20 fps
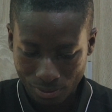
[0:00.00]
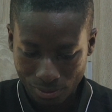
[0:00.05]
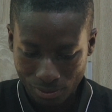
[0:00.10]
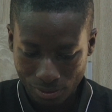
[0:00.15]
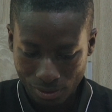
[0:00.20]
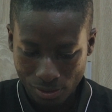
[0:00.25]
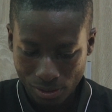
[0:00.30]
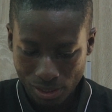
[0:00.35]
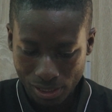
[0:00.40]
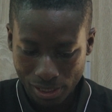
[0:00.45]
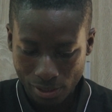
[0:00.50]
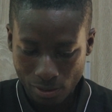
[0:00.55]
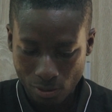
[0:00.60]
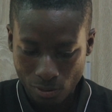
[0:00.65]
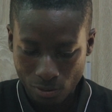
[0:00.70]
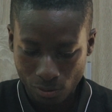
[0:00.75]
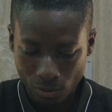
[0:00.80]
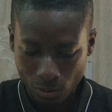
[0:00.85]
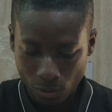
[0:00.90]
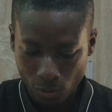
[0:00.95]
So I click
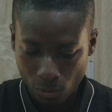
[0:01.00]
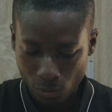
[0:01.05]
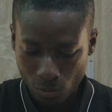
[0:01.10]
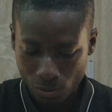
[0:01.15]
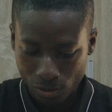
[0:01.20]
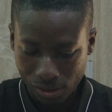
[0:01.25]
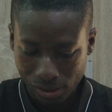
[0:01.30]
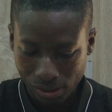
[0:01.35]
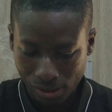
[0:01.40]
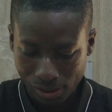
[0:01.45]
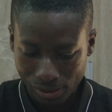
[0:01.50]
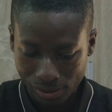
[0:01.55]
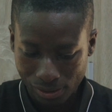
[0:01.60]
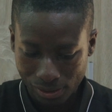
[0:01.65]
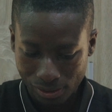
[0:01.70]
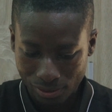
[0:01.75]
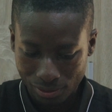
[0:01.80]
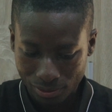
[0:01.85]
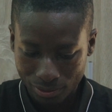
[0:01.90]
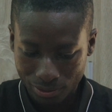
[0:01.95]
on close.
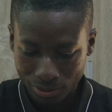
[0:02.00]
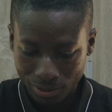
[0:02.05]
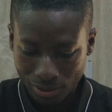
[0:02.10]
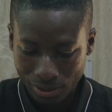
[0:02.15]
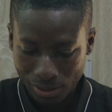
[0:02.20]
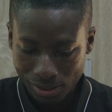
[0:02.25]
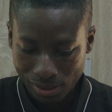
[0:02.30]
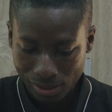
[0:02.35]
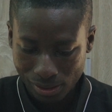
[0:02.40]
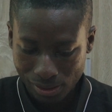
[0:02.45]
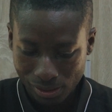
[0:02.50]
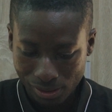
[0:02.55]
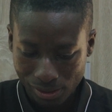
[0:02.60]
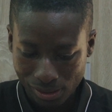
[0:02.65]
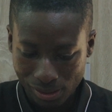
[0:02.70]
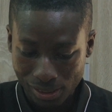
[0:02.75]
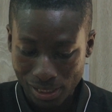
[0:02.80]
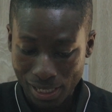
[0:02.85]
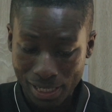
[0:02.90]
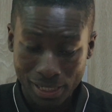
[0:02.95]

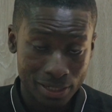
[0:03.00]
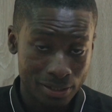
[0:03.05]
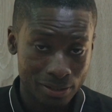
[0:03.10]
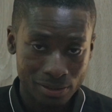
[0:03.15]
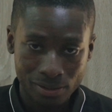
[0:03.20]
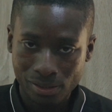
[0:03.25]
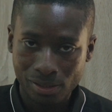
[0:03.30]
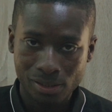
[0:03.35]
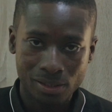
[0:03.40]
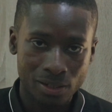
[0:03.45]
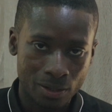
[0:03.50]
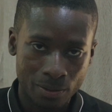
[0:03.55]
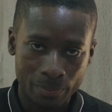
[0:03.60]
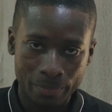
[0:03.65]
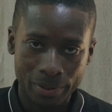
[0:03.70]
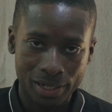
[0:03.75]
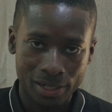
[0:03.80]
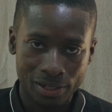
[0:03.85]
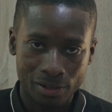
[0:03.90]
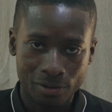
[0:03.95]
Since I didn't
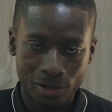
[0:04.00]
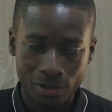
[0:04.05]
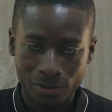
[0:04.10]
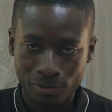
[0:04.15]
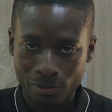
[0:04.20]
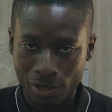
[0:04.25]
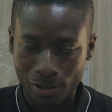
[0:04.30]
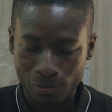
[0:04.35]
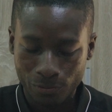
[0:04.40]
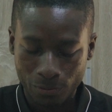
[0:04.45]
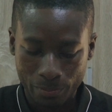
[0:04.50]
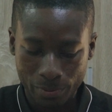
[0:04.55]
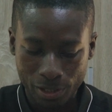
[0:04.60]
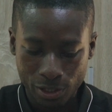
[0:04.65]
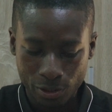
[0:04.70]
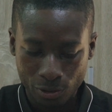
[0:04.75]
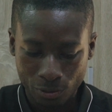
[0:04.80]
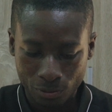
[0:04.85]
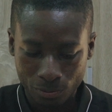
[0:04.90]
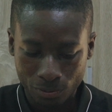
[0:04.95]
make any
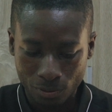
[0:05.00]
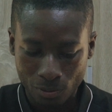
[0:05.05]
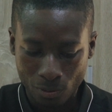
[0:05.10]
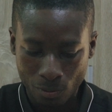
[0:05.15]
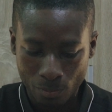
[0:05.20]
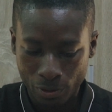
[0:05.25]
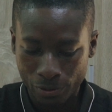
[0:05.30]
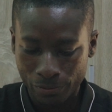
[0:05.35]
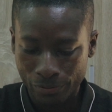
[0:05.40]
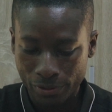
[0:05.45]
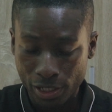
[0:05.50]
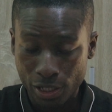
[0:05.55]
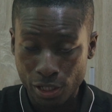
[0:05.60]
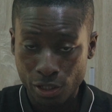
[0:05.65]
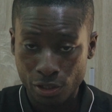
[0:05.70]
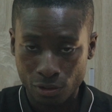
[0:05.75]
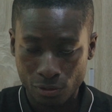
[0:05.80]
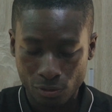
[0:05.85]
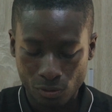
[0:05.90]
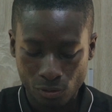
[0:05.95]
transformation or
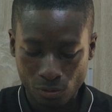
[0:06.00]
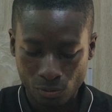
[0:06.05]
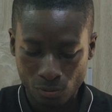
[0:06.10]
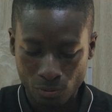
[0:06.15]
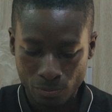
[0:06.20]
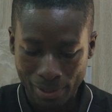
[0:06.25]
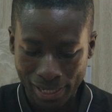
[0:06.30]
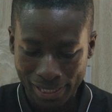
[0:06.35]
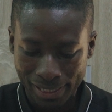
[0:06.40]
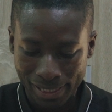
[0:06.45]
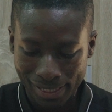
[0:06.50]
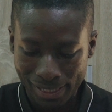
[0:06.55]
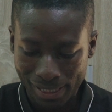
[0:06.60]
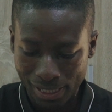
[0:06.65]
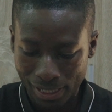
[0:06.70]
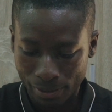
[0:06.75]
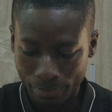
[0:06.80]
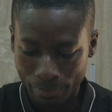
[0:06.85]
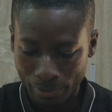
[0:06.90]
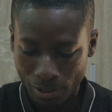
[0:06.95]
modification to my
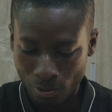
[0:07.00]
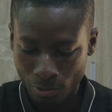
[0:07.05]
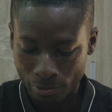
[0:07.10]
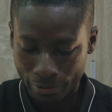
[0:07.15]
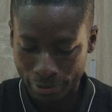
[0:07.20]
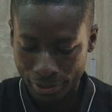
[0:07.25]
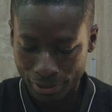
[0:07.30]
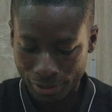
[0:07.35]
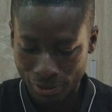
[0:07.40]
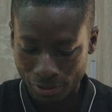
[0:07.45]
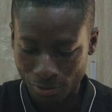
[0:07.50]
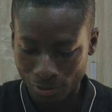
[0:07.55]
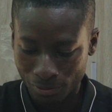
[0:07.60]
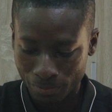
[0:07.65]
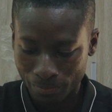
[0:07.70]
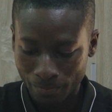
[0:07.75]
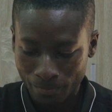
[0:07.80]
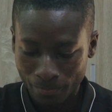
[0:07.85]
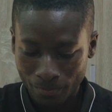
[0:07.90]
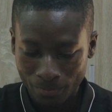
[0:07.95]
data in the Power Query editor.
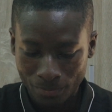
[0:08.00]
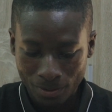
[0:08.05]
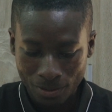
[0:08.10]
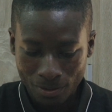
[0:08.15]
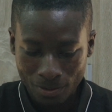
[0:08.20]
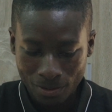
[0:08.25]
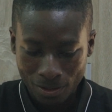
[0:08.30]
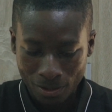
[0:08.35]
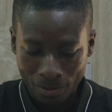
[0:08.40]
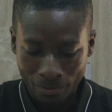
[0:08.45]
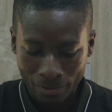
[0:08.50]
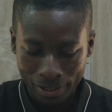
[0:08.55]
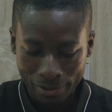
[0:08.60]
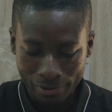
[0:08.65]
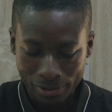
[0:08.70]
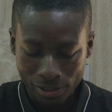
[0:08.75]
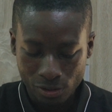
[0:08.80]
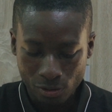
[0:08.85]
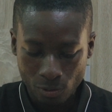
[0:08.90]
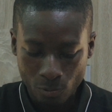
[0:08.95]
All right,
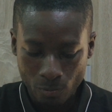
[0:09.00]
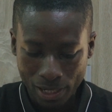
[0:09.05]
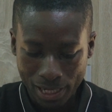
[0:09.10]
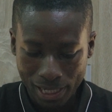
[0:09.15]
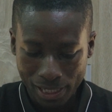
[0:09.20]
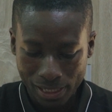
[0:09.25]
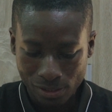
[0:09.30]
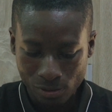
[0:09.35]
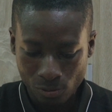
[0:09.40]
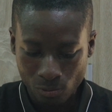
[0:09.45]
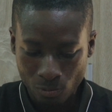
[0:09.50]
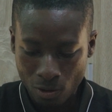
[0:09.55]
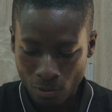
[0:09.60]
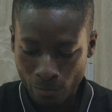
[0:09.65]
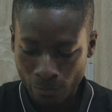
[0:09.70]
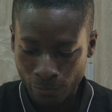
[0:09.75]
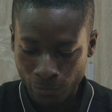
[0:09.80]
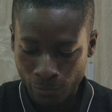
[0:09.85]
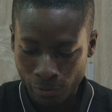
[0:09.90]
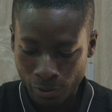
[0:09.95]
great. So we can as
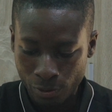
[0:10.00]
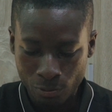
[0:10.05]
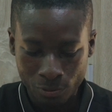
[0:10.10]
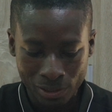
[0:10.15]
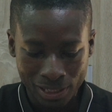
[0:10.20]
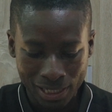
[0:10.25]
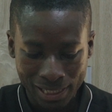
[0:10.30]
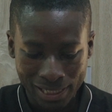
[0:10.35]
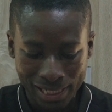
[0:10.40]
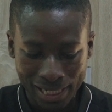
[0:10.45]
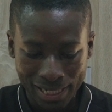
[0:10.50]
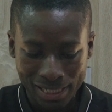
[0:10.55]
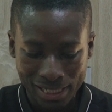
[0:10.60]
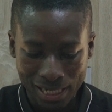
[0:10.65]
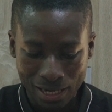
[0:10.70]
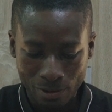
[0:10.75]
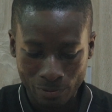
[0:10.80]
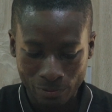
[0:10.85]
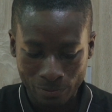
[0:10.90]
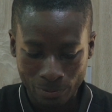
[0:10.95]
well view the
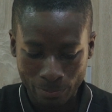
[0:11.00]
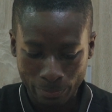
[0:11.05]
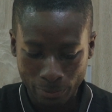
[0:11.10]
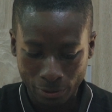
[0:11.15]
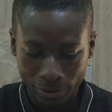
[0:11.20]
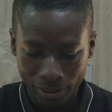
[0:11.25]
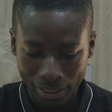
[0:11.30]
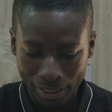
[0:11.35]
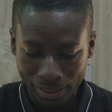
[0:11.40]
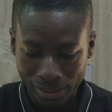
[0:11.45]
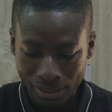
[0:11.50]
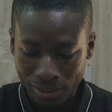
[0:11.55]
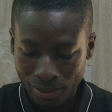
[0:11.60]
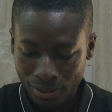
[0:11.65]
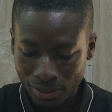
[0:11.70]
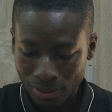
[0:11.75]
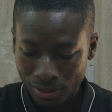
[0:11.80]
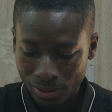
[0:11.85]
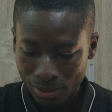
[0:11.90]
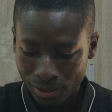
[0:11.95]
data we've imported
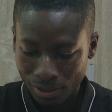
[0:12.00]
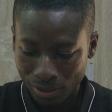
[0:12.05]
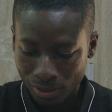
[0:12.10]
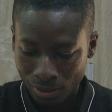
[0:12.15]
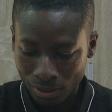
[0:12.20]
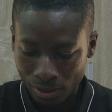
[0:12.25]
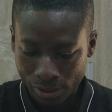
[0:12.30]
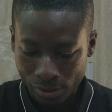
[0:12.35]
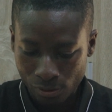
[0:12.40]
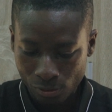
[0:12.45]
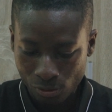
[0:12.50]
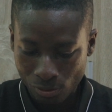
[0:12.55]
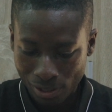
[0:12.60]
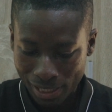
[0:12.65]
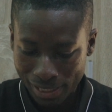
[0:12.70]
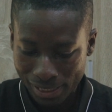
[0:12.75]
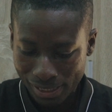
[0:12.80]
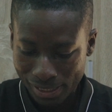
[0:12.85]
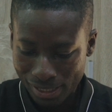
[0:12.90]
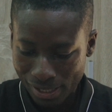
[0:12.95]
into
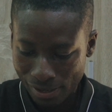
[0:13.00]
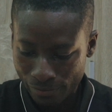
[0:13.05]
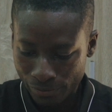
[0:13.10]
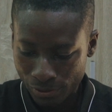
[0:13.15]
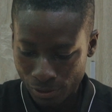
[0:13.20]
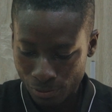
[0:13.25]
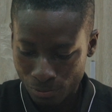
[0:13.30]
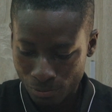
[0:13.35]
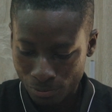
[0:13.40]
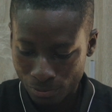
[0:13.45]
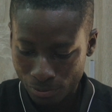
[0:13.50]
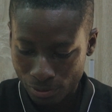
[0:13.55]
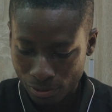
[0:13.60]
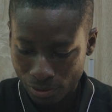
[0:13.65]
our data view.